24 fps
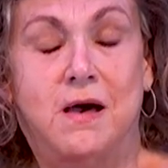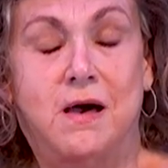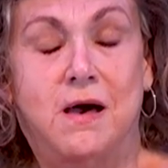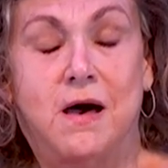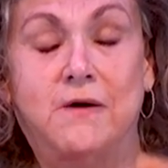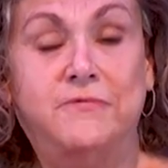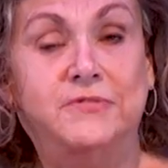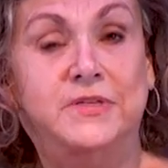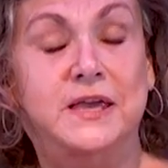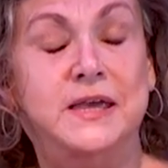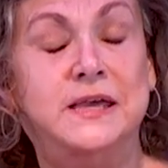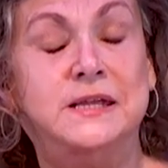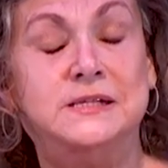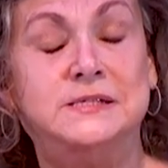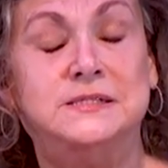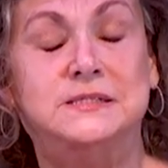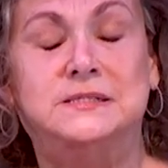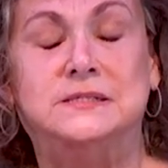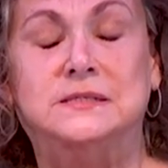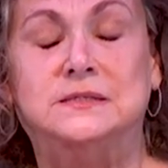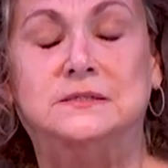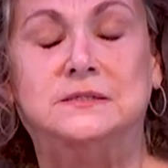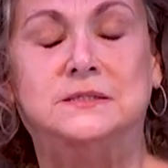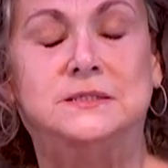of the
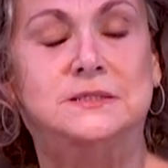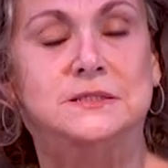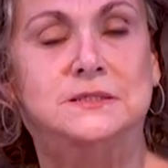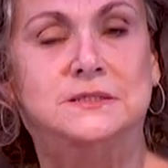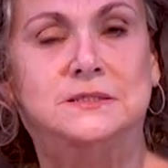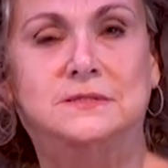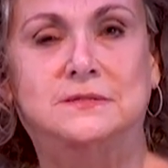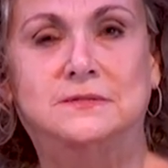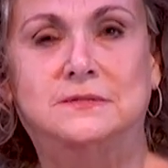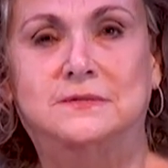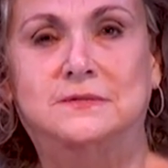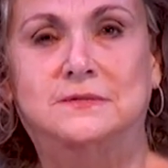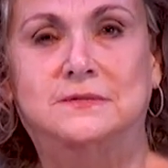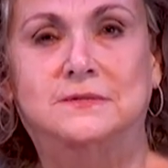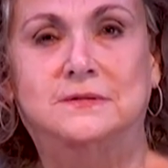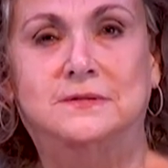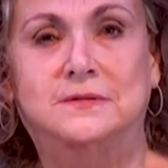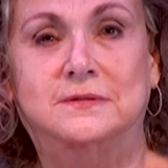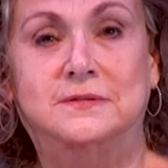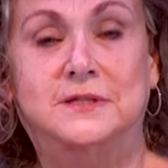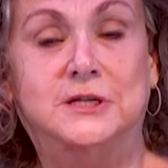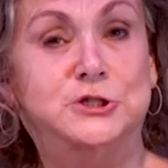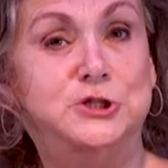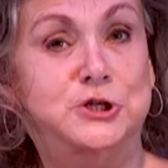innocents,
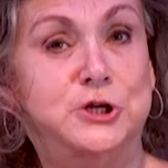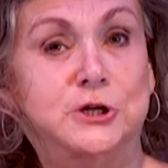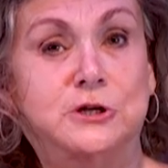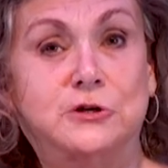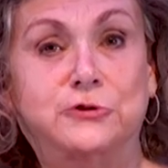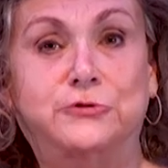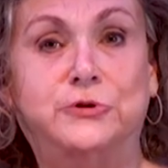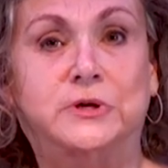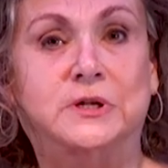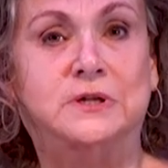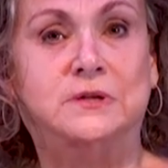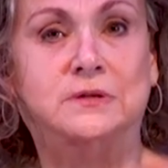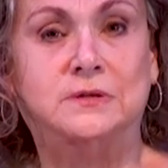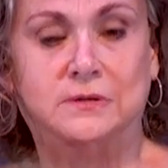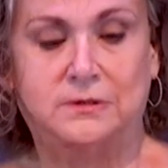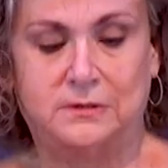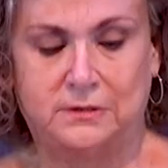the children?